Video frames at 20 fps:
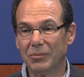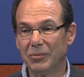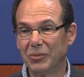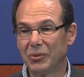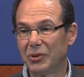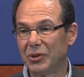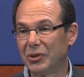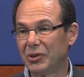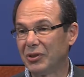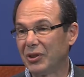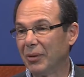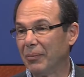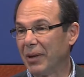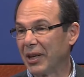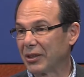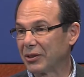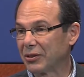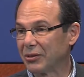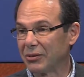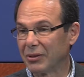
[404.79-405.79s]
some
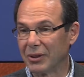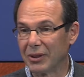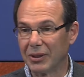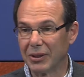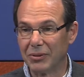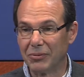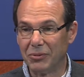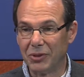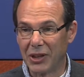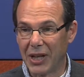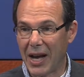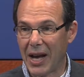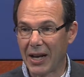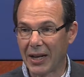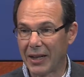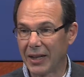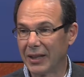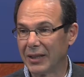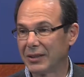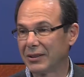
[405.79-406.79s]
extra
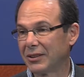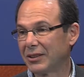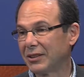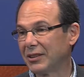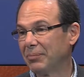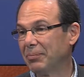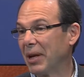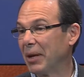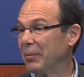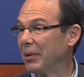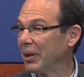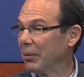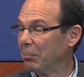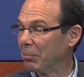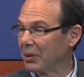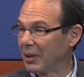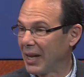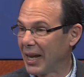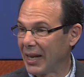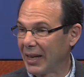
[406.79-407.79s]
jackets, maybe a
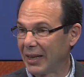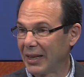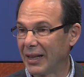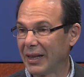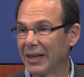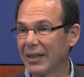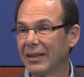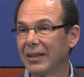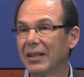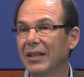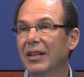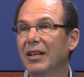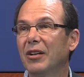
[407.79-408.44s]
blanket,